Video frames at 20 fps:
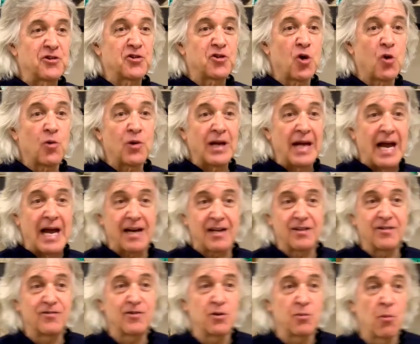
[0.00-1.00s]
is so
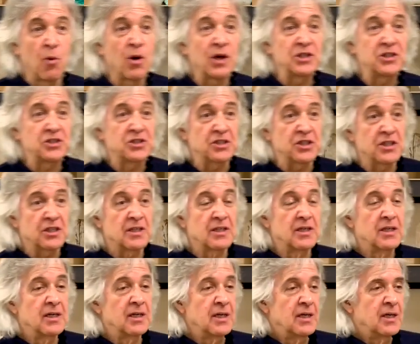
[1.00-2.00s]
reactive to moisture
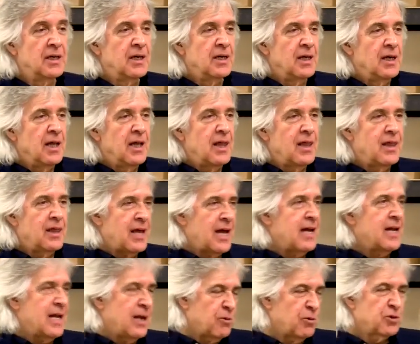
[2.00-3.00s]

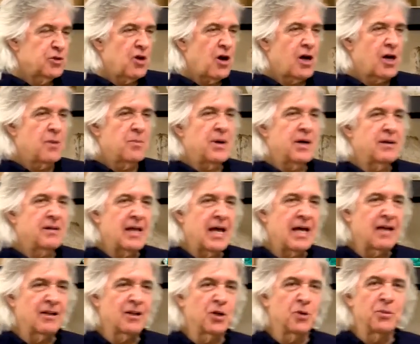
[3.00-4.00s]
that, and we'll talk about
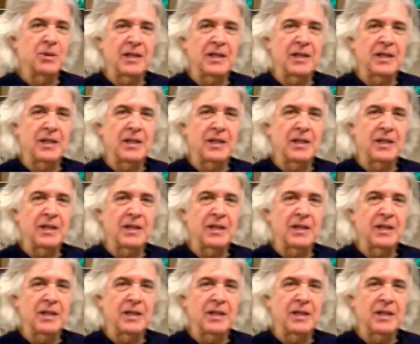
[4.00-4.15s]
that a little